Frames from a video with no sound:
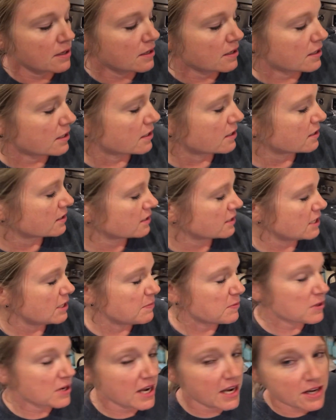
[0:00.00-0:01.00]
and keep
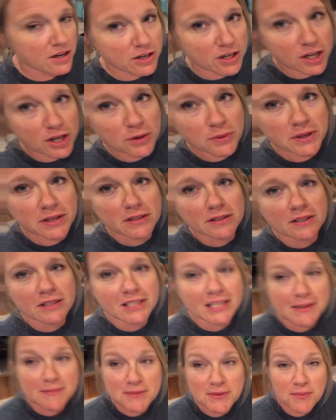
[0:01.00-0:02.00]
your canner going,
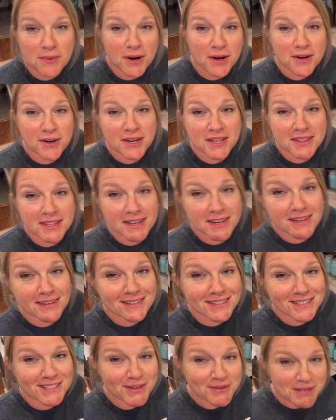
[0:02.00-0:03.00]
keep the water in there,
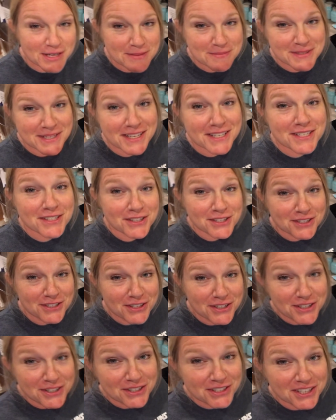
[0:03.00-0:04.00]
don't empty it till you know
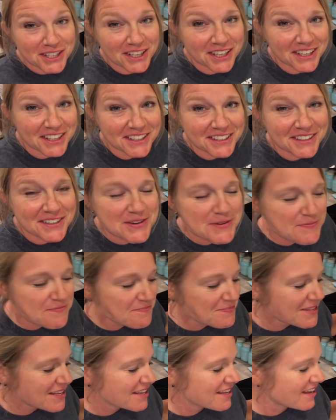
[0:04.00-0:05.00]
you're done,
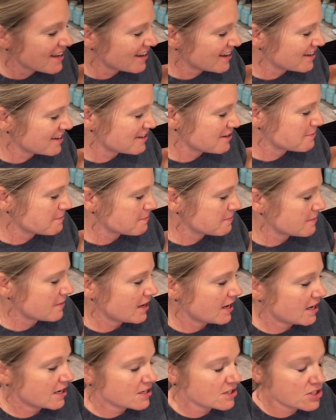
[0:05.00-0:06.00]

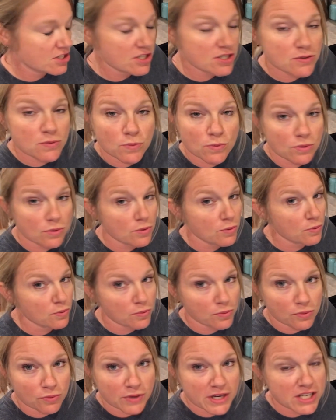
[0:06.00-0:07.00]
and just
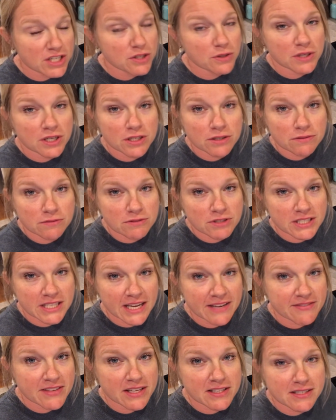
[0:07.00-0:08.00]
redo it.
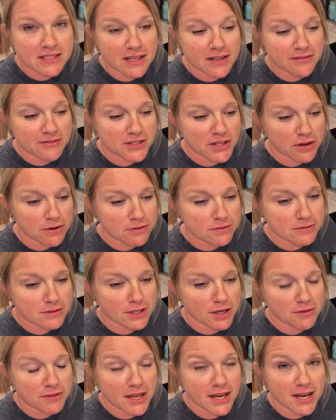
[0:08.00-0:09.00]
Save that stuff.
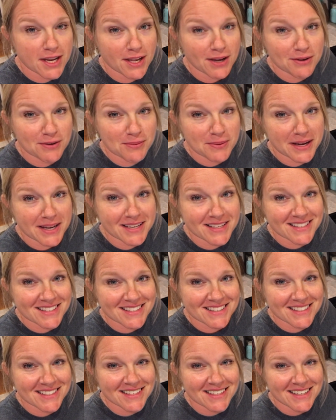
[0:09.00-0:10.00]
Don't let it go to waste.